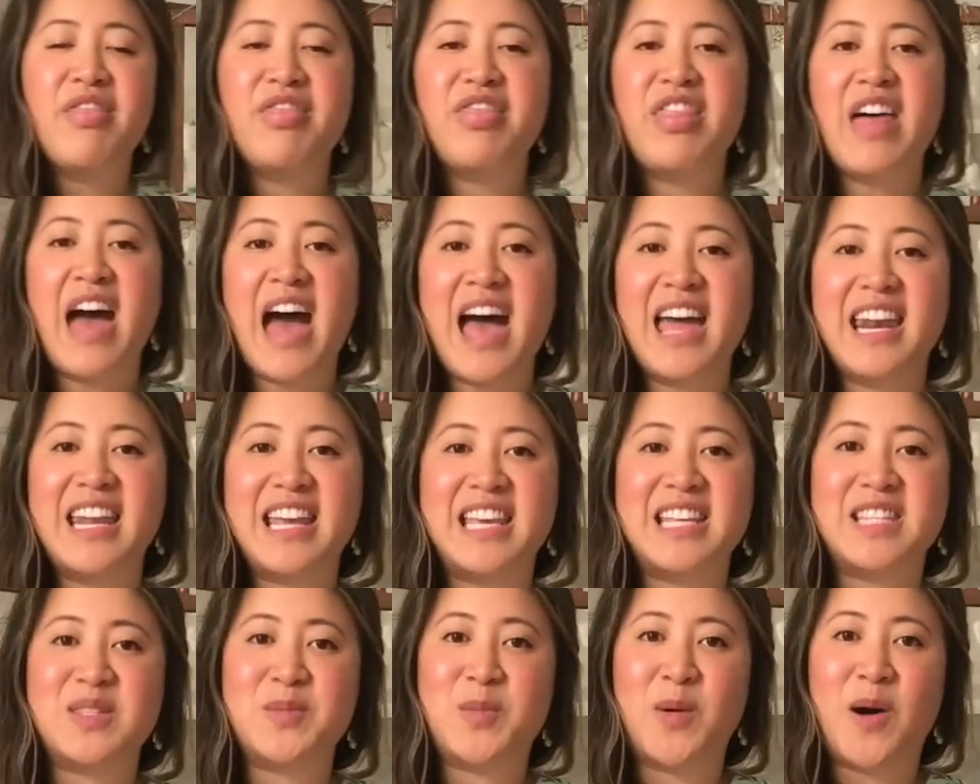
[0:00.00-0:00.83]
That
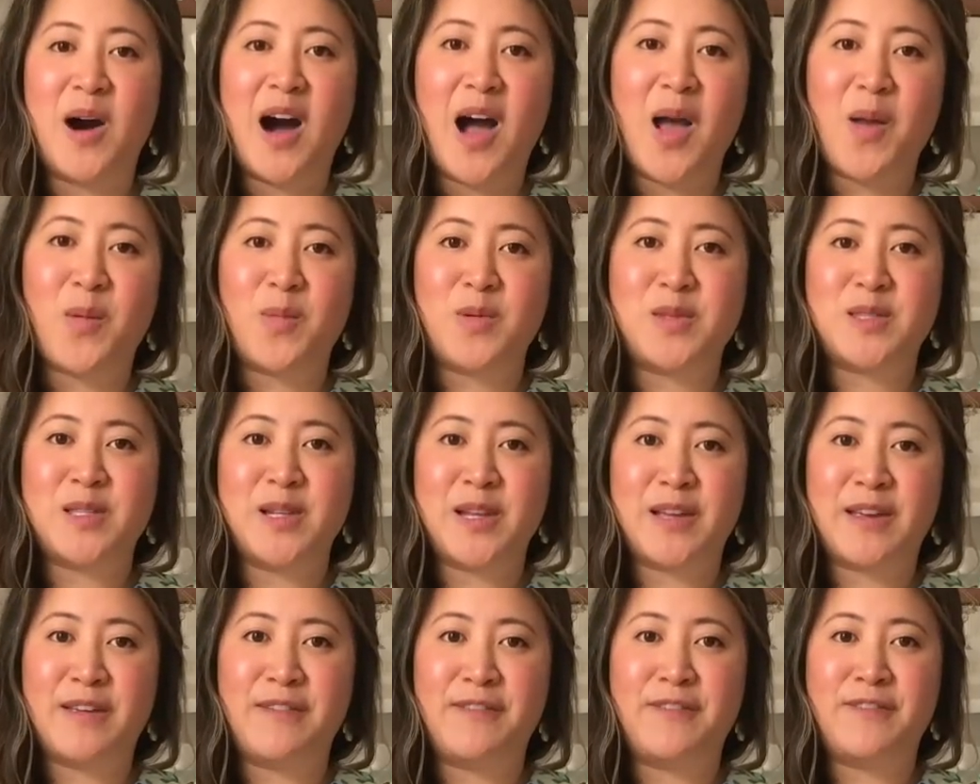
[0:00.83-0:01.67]
is what I was
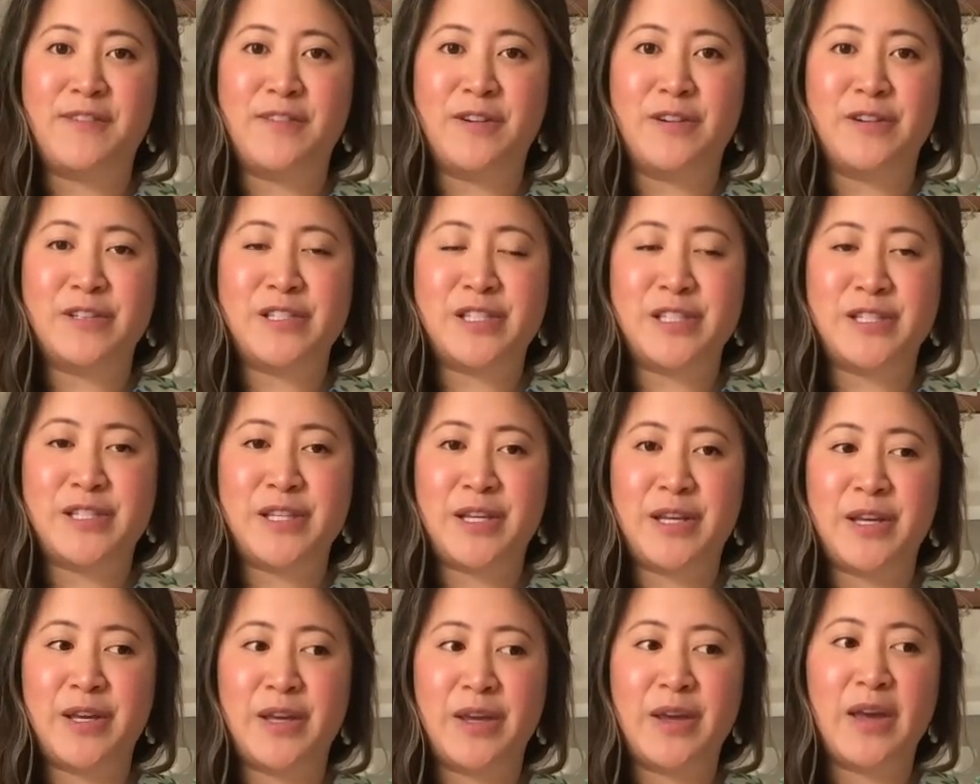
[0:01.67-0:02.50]
looking for to
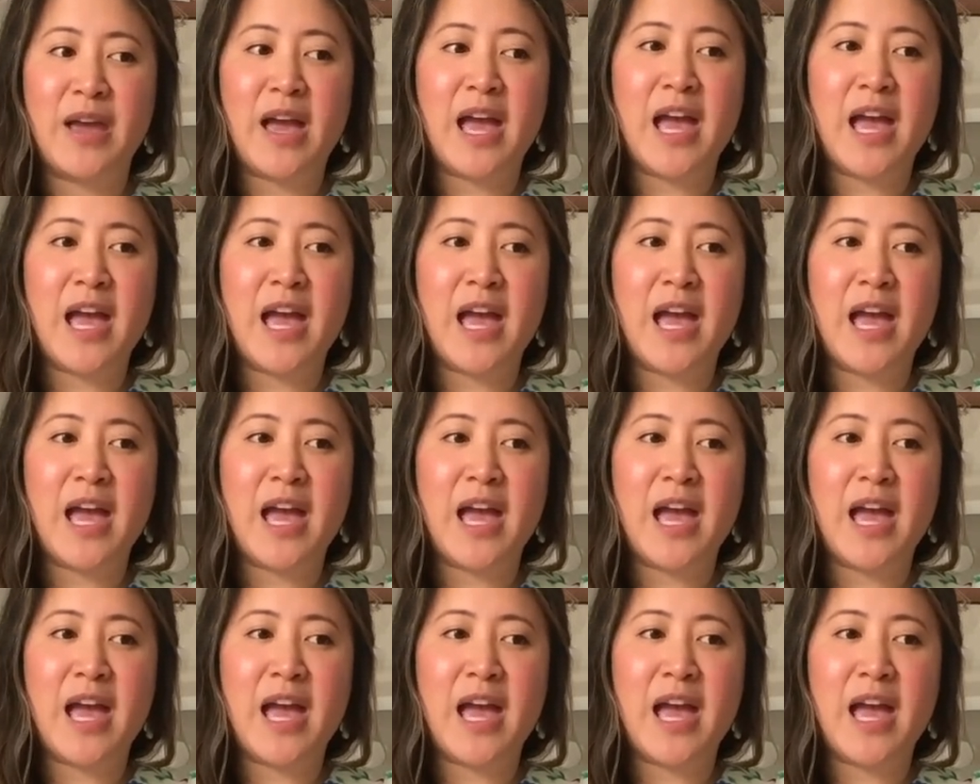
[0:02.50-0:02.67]
do.